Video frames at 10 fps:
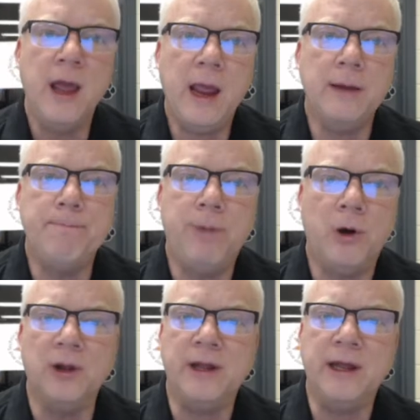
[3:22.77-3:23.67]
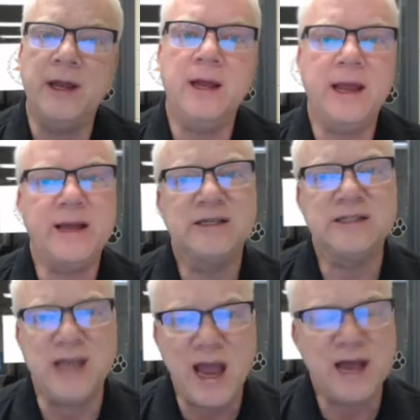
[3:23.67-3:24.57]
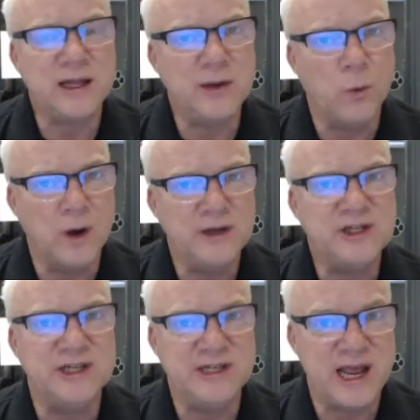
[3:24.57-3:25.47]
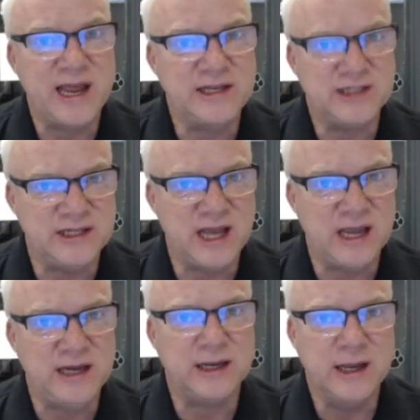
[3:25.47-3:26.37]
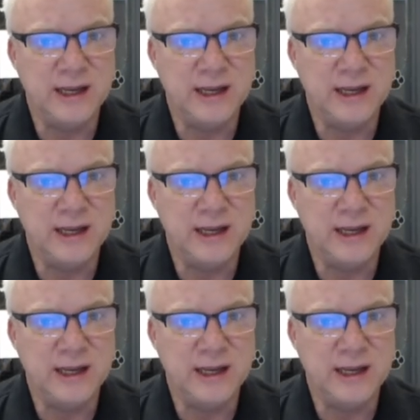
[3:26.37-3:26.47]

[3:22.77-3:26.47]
and pulling exactly what today's date